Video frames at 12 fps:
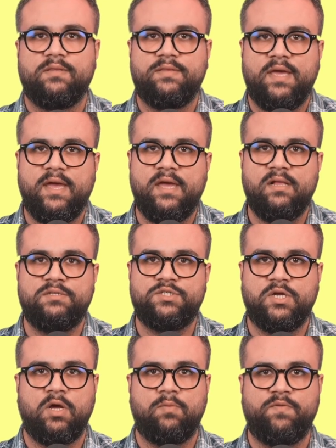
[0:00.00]
The health
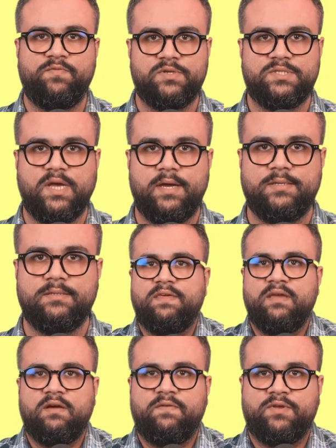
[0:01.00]
checkup of your site.
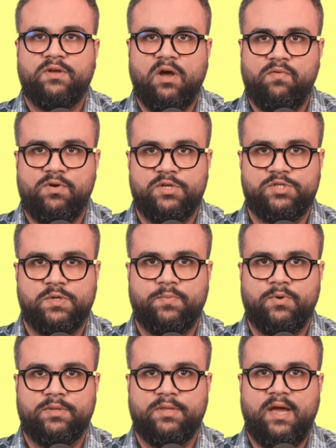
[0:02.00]
Think of the coverage
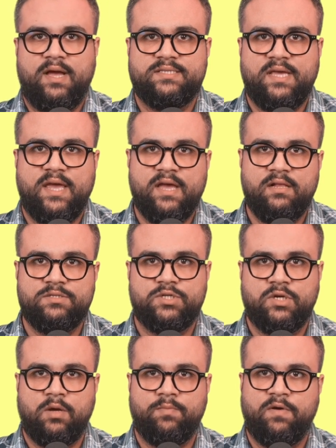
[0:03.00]
report as a health
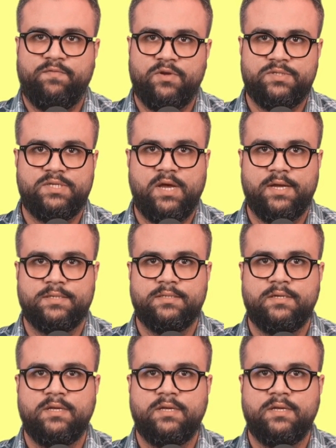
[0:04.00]
checkup of your site.